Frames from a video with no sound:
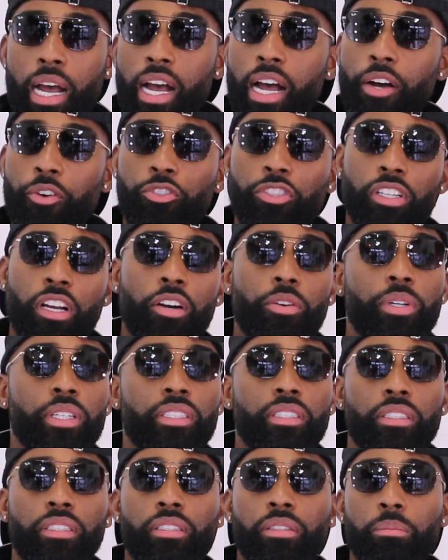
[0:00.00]
I was
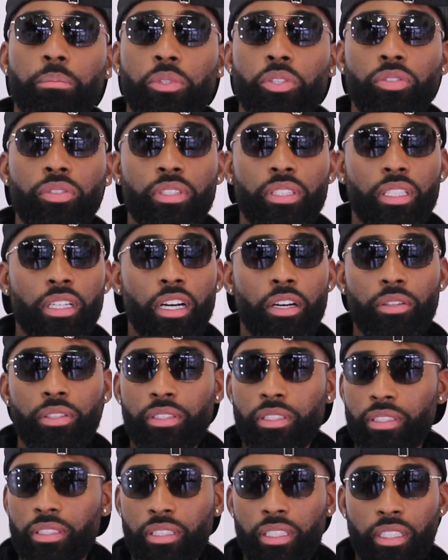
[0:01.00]
always into music,
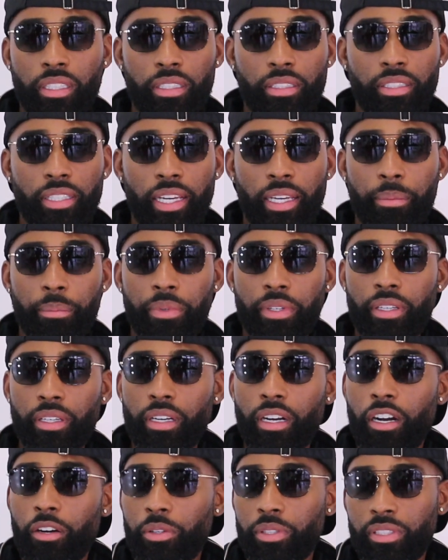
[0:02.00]
always into entertainment,
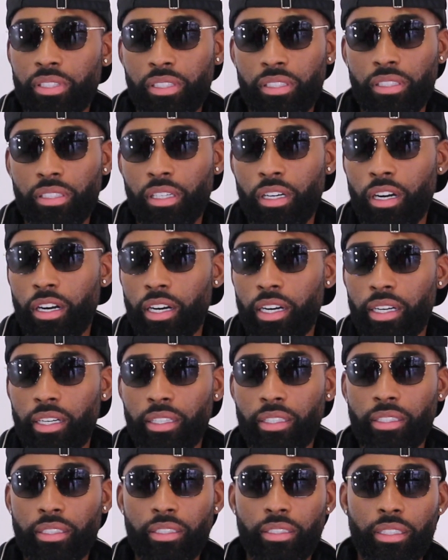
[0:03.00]
always into
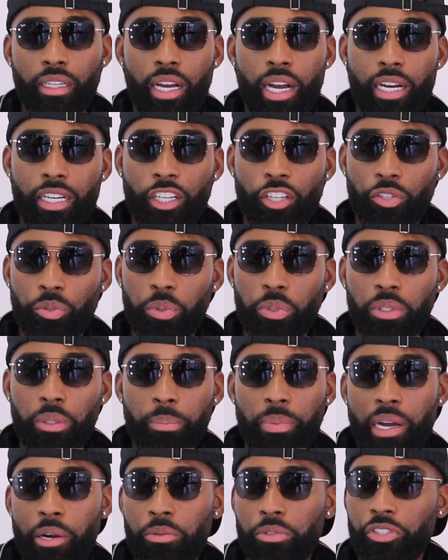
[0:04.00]
art. I grew
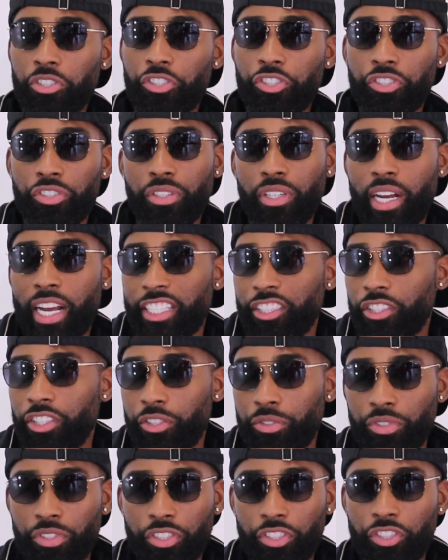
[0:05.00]
up, I
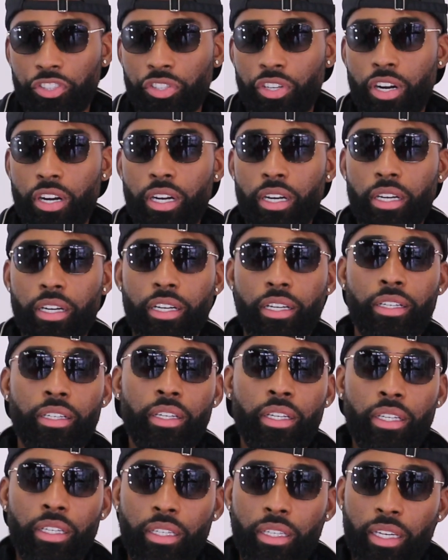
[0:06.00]
used to draw,
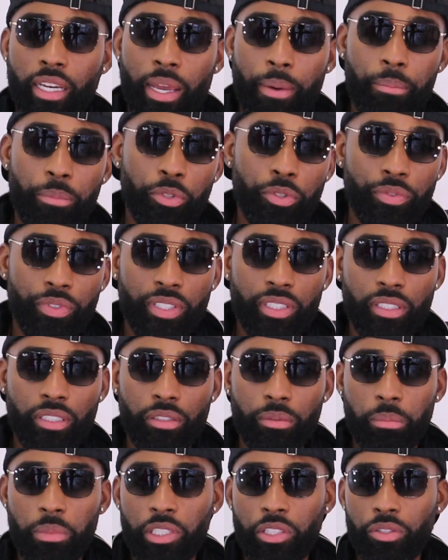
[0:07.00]
then that moved
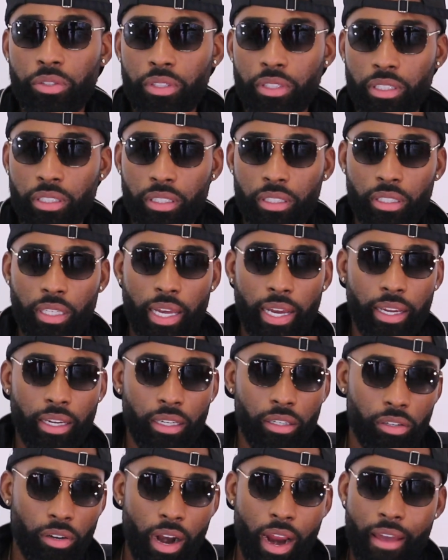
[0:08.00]
into me doing
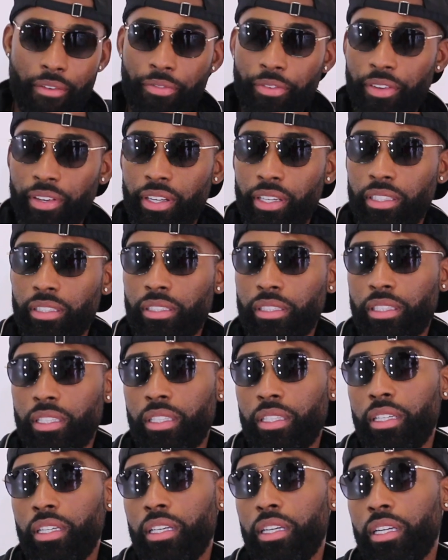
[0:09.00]
like graphics,
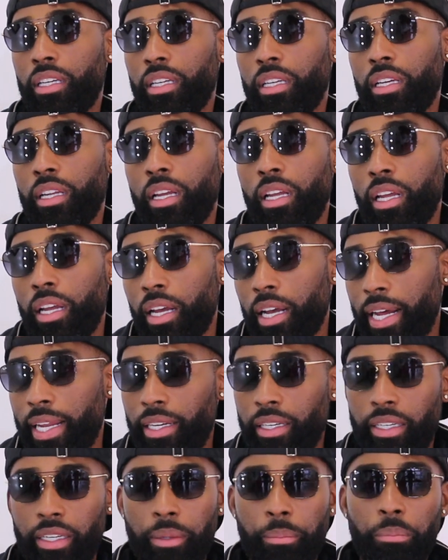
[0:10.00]
and then I
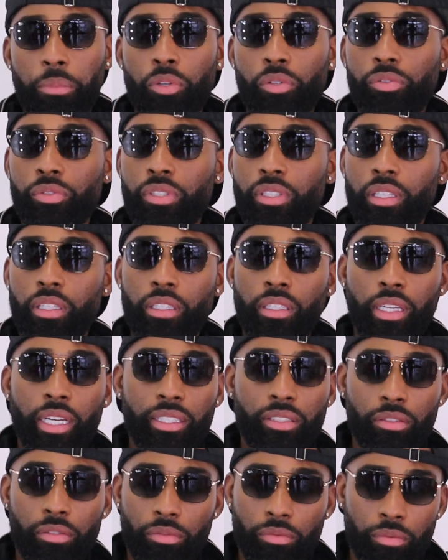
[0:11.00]
did music.
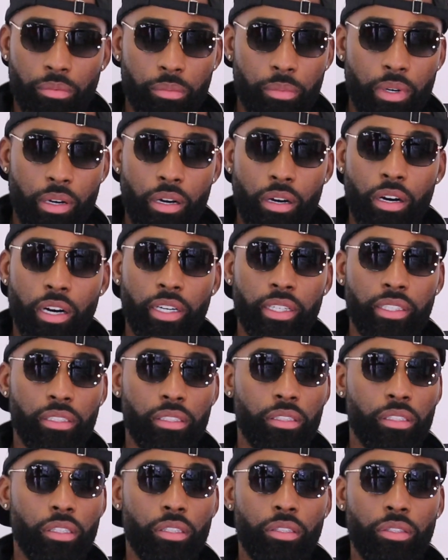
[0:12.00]
That's my heart and
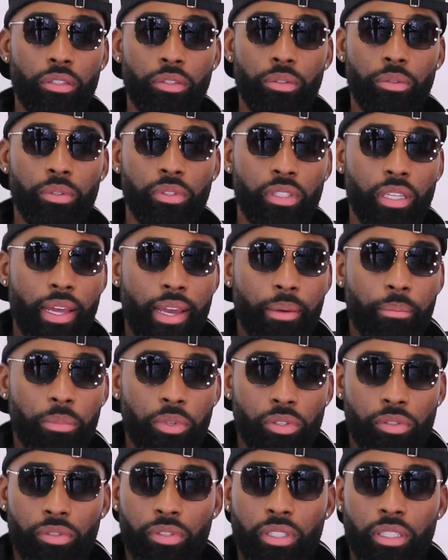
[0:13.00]
soul was like
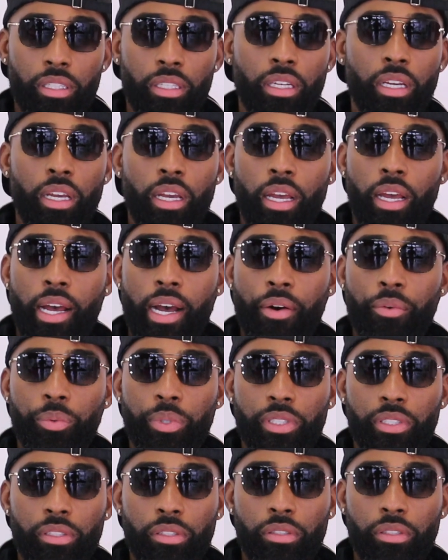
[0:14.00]
music.
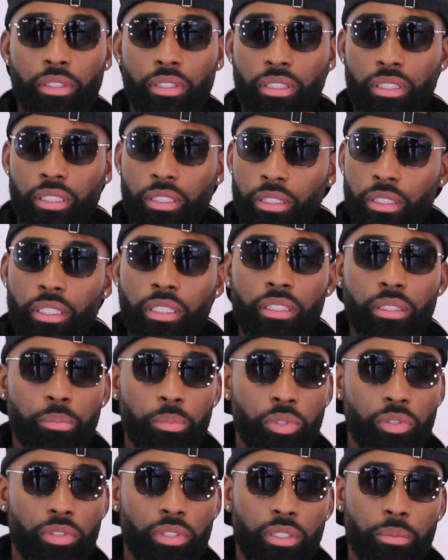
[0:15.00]
It still is
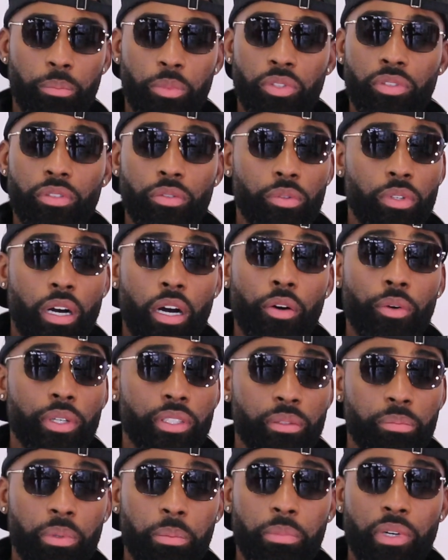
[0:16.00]
music. Music will
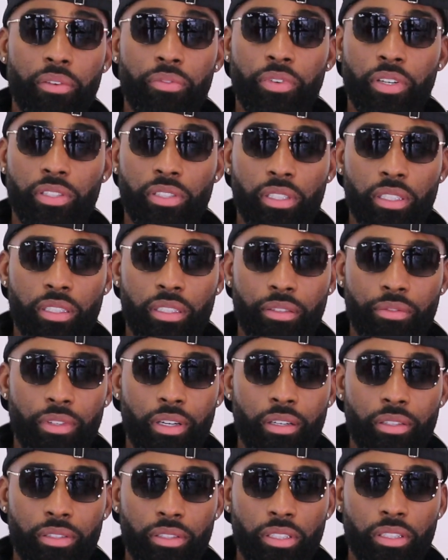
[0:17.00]
always be my first love. I
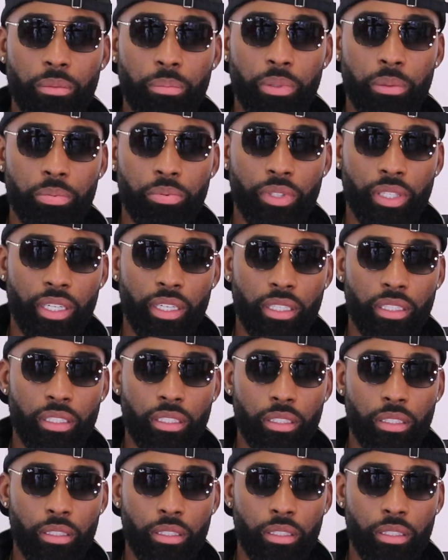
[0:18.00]
always tell people that.